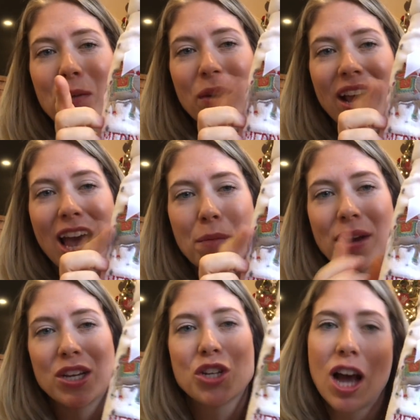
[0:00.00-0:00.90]
When I had
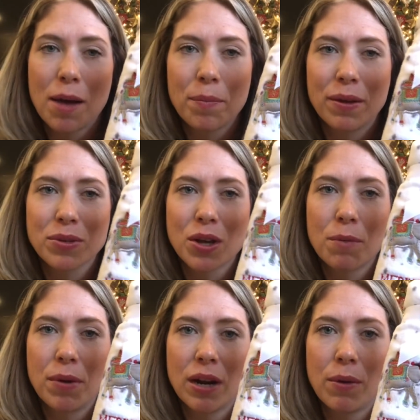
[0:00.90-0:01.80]
my shop, it was
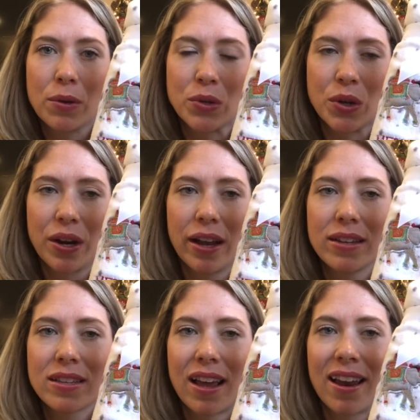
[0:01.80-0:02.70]
called Periwinkle
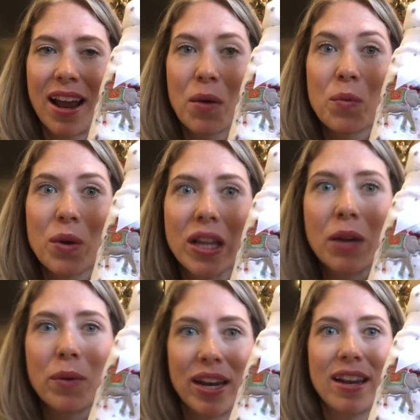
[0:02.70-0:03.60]
Circus, and I
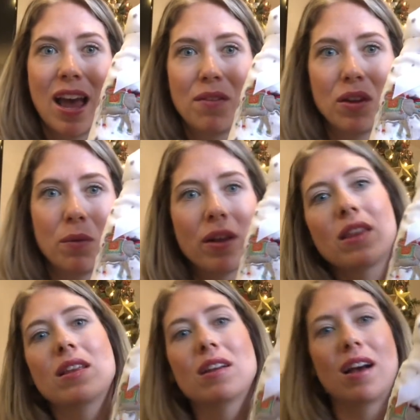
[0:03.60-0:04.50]
really went in heavy
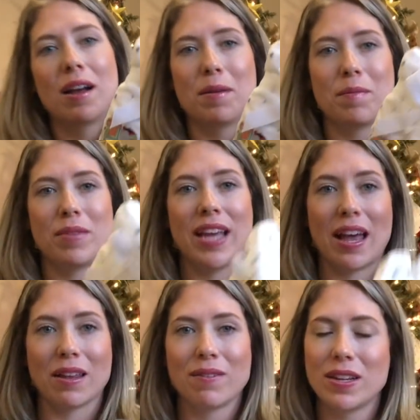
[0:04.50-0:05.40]
with the
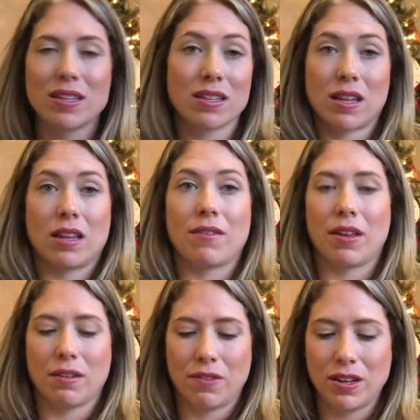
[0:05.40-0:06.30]
elephants because I love
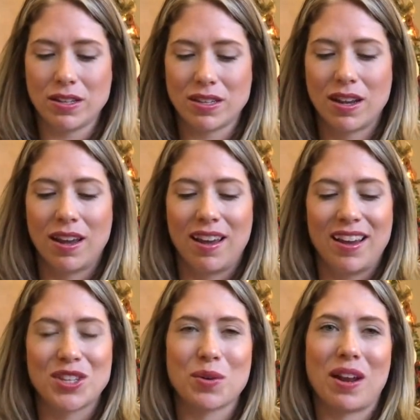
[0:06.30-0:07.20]
elephants.
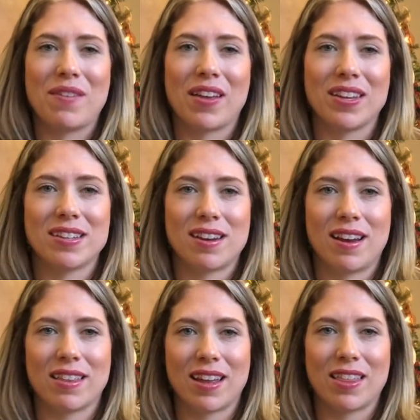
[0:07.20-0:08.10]
So when I found these
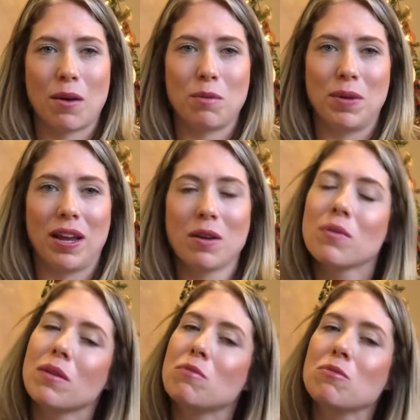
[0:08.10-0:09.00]
today, I thought that would be
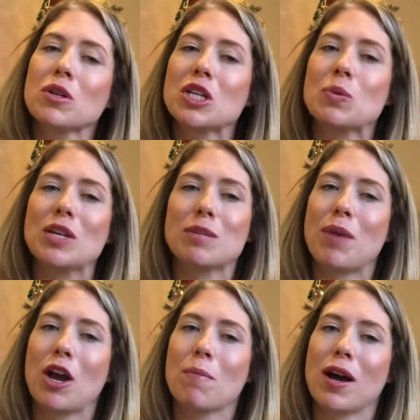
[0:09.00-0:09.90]
really sweet to
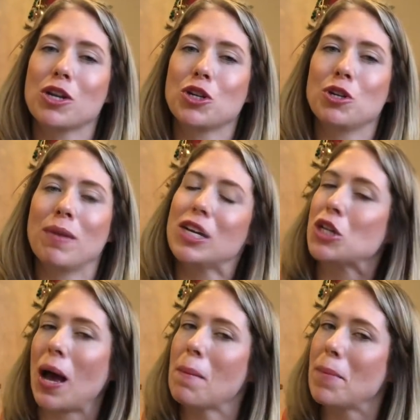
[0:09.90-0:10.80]
pay homage to my
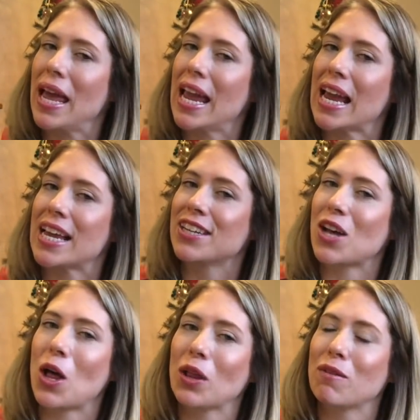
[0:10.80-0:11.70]
shop and
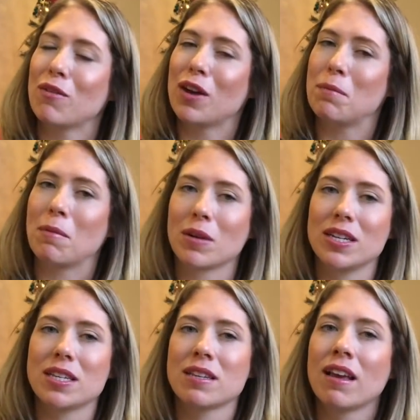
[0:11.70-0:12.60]
all of the fun
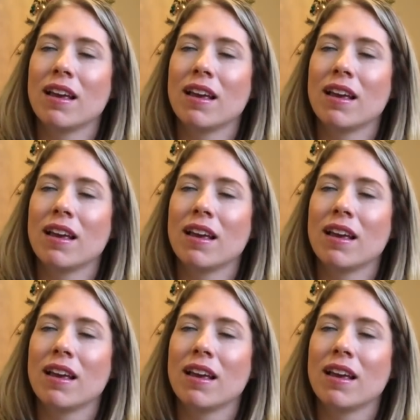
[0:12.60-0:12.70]
memories